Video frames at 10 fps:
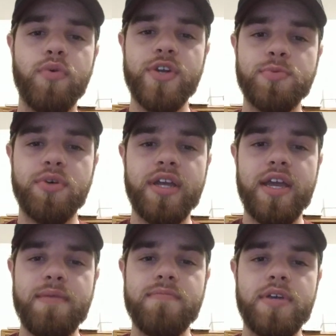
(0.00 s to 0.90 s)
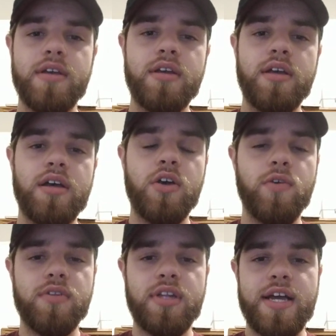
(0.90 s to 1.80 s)
points per game uh,
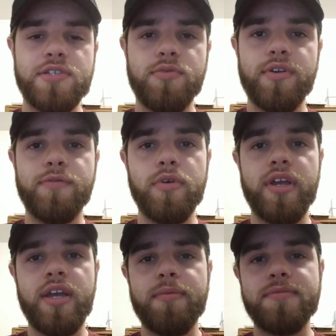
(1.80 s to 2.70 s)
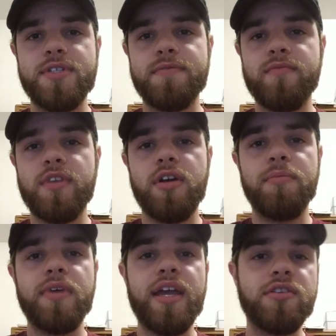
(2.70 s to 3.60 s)
over the last three or four games,
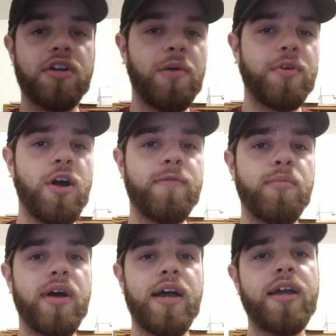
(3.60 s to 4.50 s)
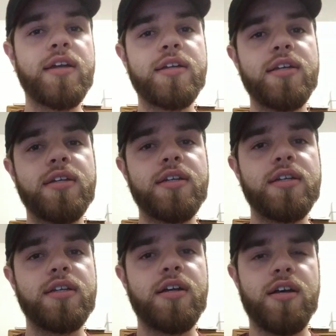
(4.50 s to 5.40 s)
um, and they're coming off a bye.
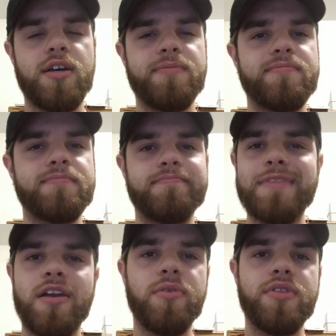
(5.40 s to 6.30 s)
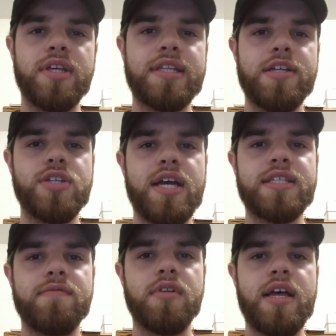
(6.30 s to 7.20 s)
Um, I don't think that
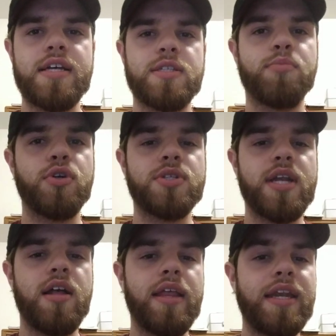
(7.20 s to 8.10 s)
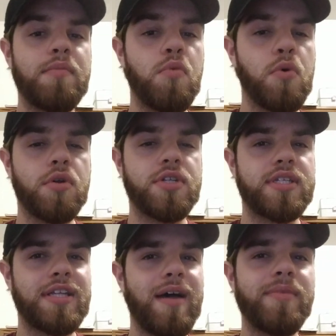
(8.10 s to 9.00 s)
Jacksonville has the personnel anymore to
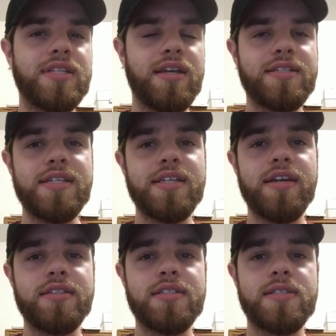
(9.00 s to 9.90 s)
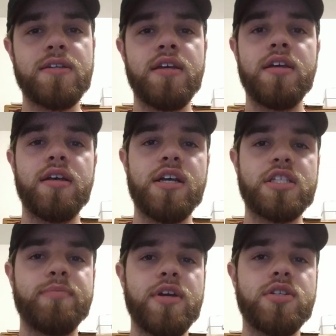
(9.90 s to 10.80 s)
stop the Tennessee Titans,
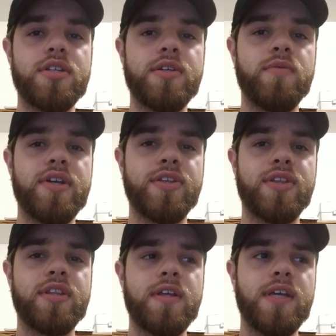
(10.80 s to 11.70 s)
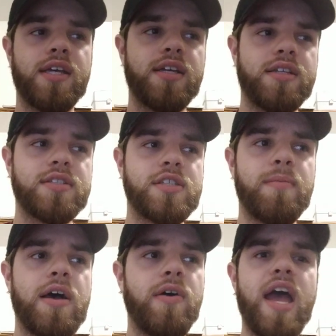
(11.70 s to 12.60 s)
especially with
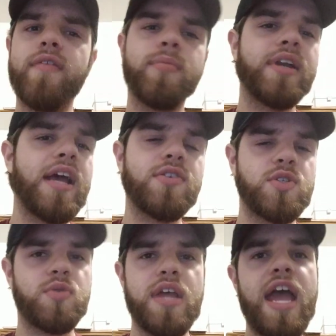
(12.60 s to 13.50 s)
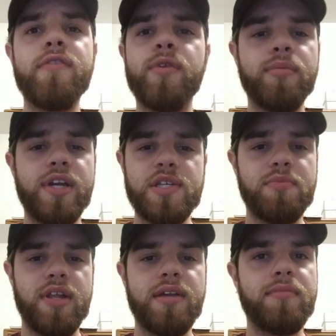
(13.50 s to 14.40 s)
somehow everybody else is everybody is
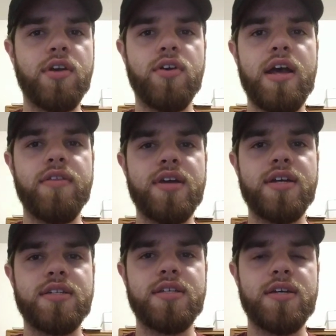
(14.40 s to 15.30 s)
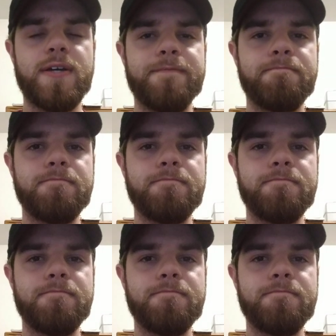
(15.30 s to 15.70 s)
playing better now that uh,